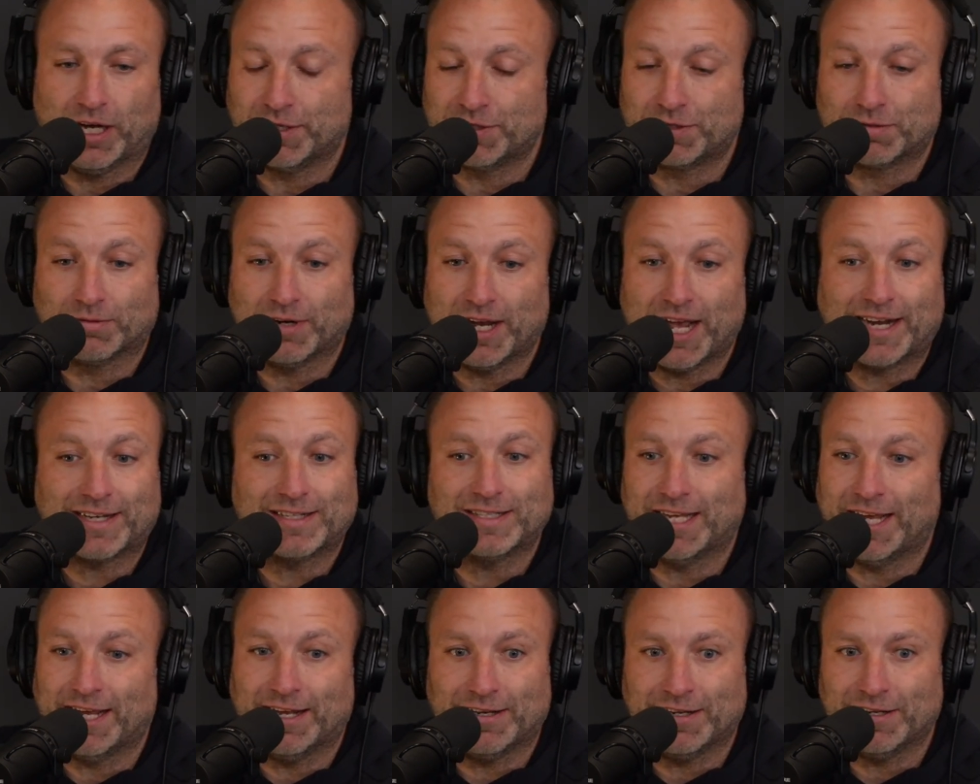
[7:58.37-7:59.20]
direct
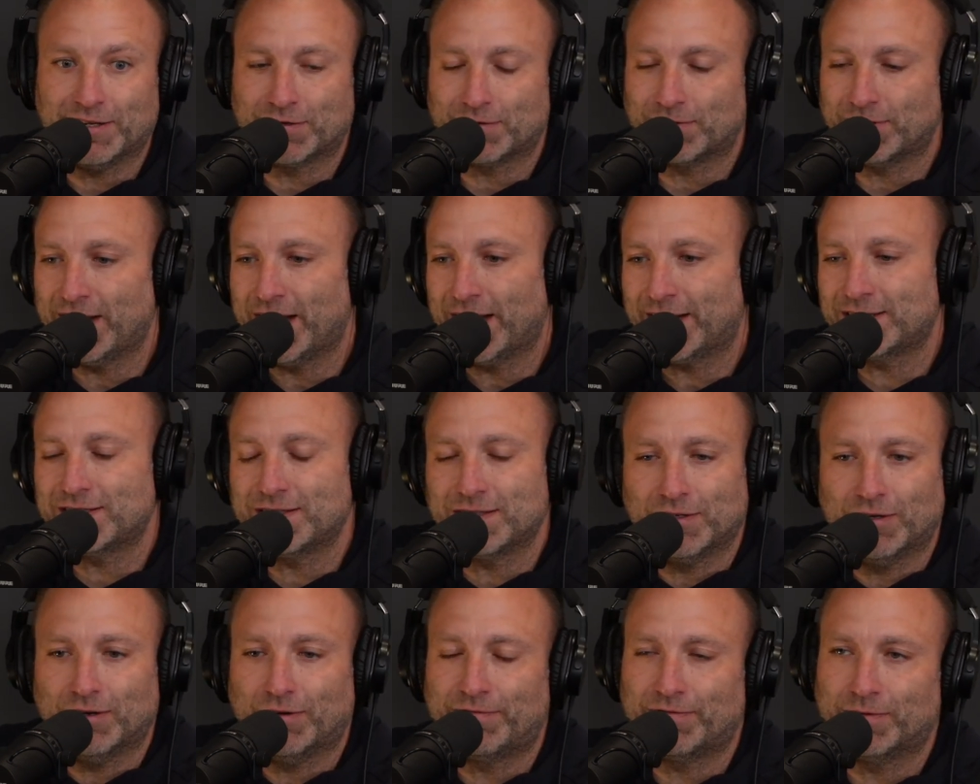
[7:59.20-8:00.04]
and indirect,
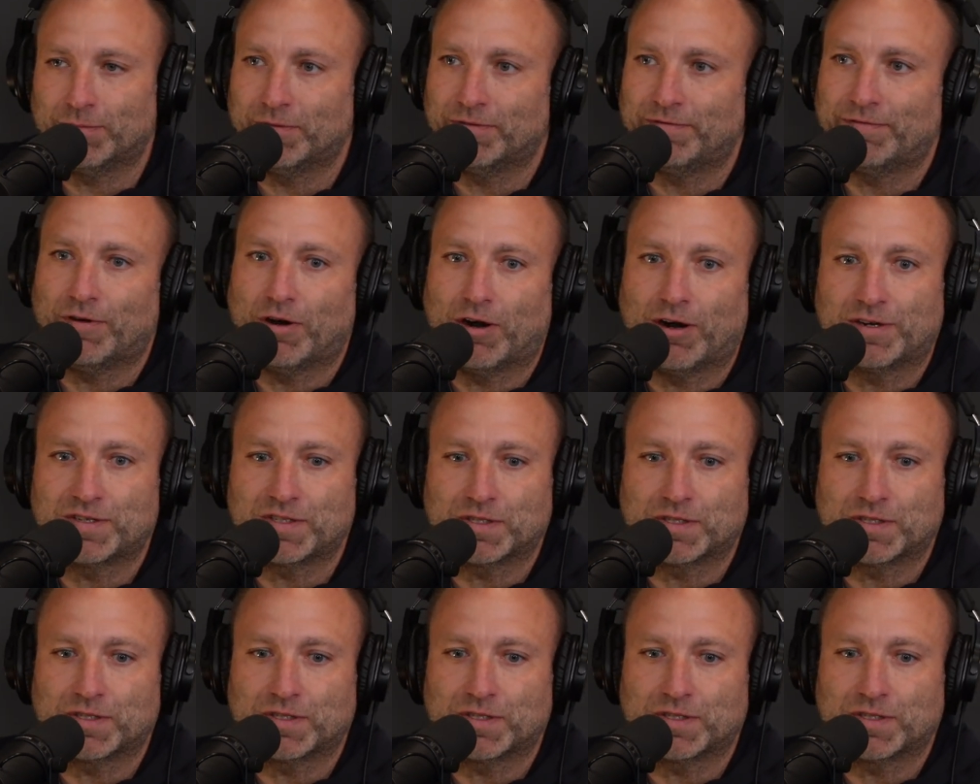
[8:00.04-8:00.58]
from afar.